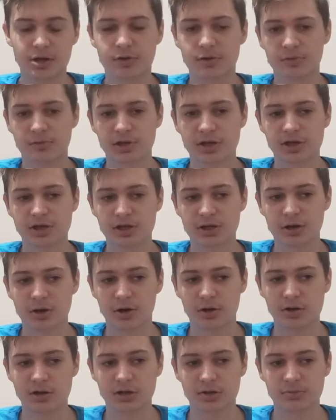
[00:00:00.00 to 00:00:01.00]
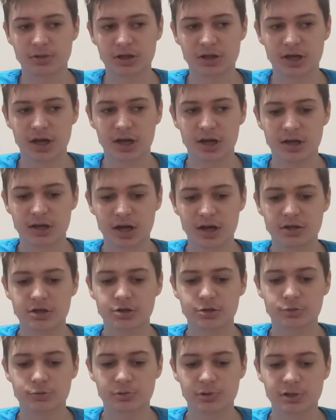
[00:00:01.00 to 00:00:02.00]
The reason our team decided not to
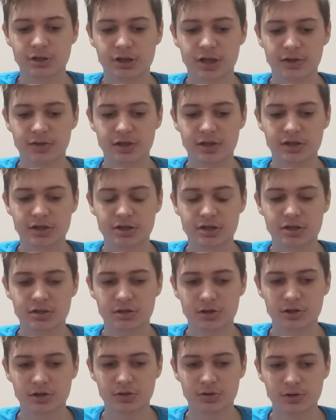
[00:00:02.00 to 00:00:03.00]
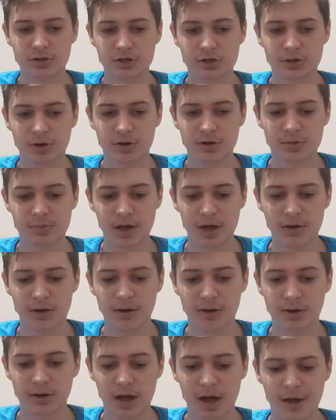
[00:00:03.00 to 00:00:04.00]
was that the students talked about it
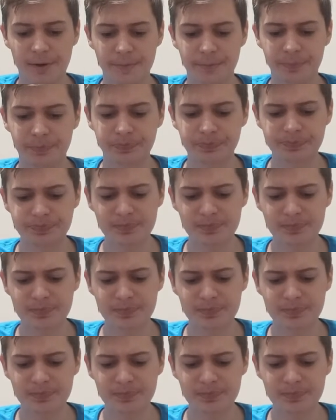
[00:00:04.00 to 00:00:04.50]
a lot,